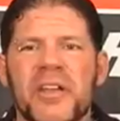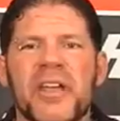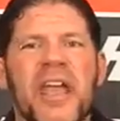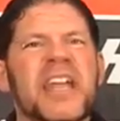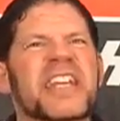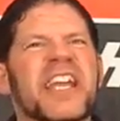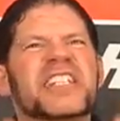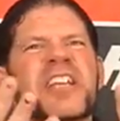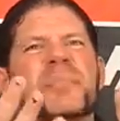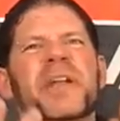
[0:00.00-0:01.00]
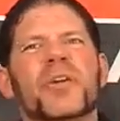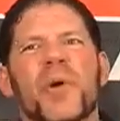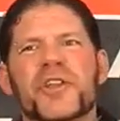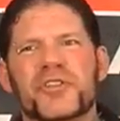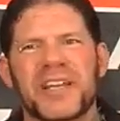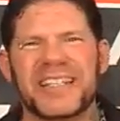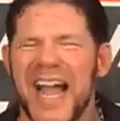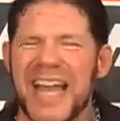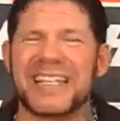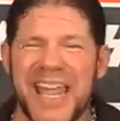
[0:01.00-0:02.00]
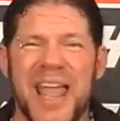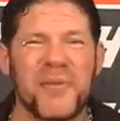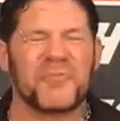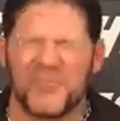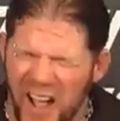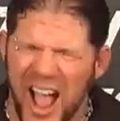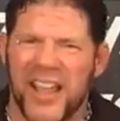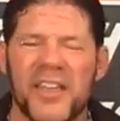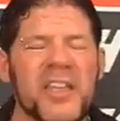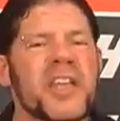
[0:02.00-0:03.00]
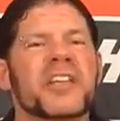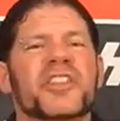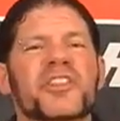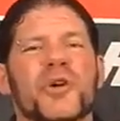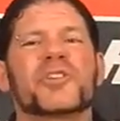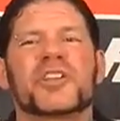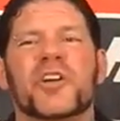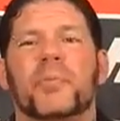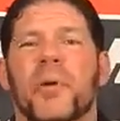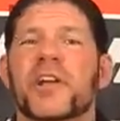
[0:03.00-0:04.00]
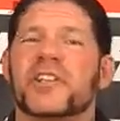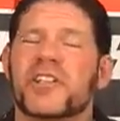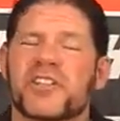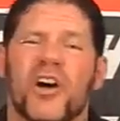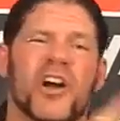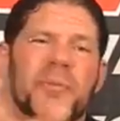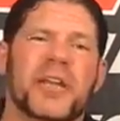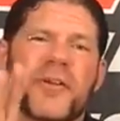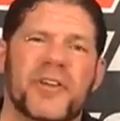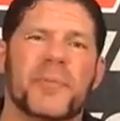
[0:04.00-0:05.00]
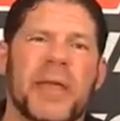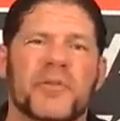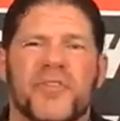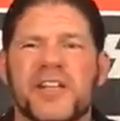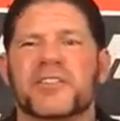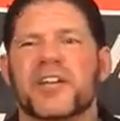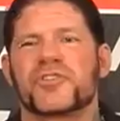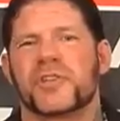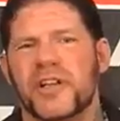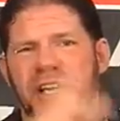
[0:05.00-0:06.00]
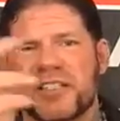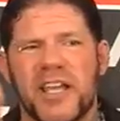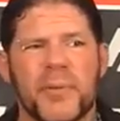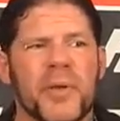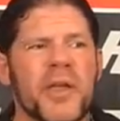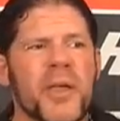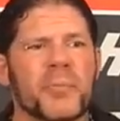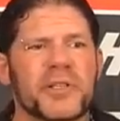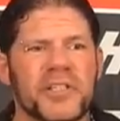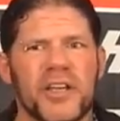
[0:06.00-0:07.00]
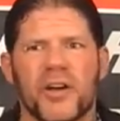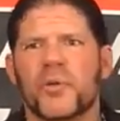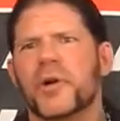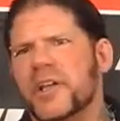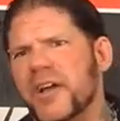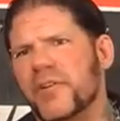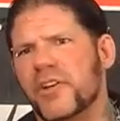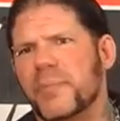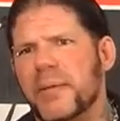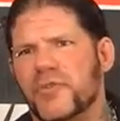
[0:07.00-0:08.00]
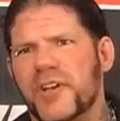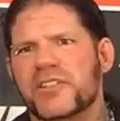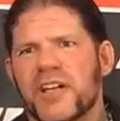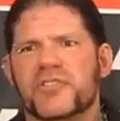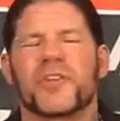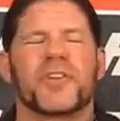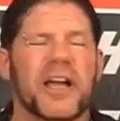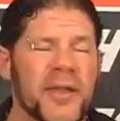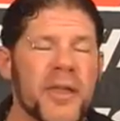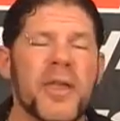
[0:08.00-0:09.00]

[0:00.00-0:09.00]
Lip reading: And he gets up anyway, and you're like, God damn, fuck. Didn't throw a single punch, and this is all going to be covered in the Babyface lecture or the next tape. But already covered in the Babyface lecture, I forgot.